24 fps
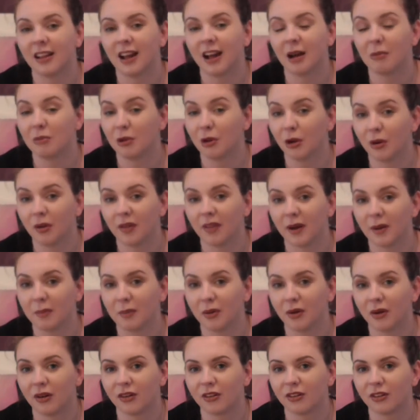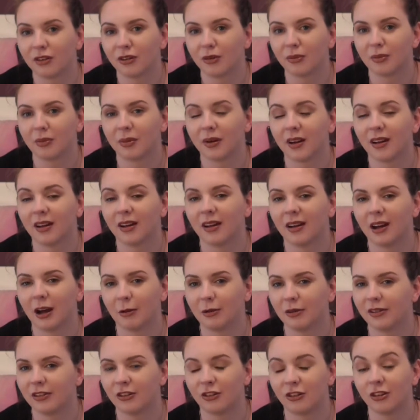I'm not that posh, but I
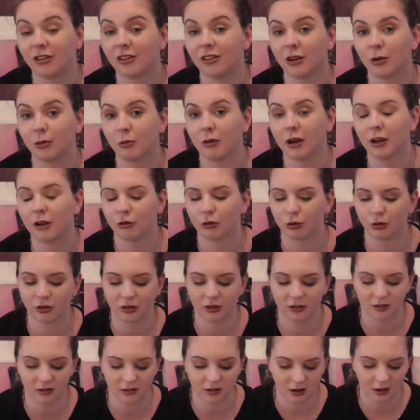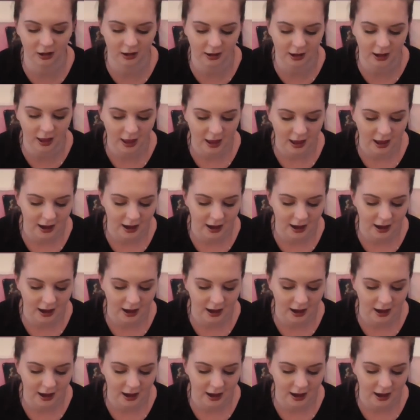was just in Waitrose in Stirling